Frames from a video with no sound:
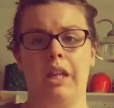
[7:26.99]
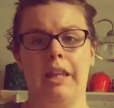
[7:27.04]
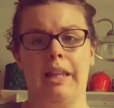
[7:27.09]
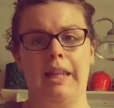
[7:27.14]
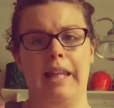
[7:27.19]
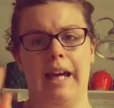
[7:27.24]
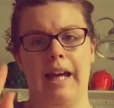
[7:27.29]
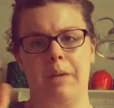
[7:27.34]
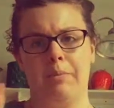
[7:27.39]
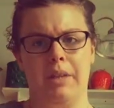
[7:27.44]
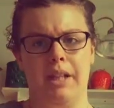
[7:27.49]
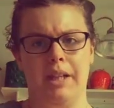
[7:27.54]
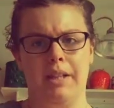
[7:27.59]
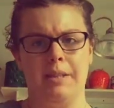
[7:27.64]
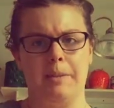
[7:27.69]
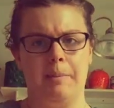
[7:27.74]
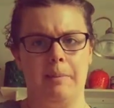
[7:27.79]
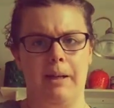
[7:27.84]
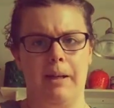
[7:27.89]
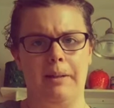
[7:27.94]
Not being
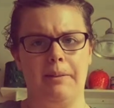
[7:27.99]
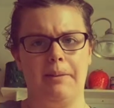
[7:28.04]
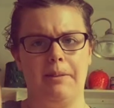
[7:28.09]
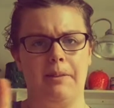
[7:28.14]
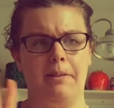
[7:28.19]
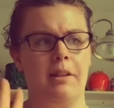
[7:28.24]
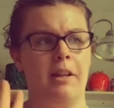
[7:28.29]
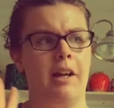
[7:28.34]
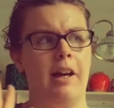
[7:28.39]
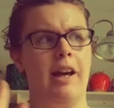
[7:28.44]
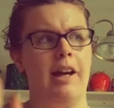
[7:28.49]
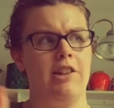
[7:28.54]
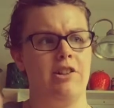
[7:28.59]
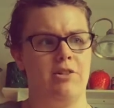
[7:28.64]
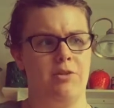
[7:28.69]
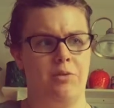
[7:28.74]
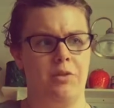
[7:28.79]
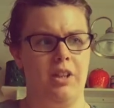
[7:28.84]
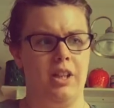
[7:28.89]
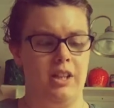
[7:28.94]
sponsored, I
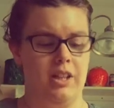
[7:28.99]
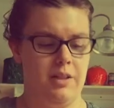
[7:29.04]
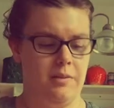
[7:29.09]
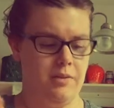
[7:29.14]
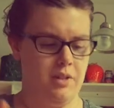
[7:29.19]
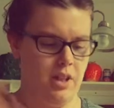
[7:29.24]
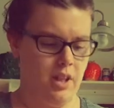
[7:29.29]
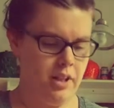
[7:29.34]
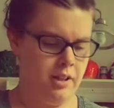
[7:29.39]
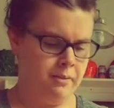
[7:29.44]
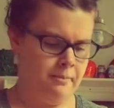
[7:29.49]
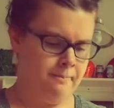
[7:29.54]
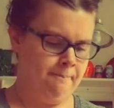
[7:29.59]
just really love tea.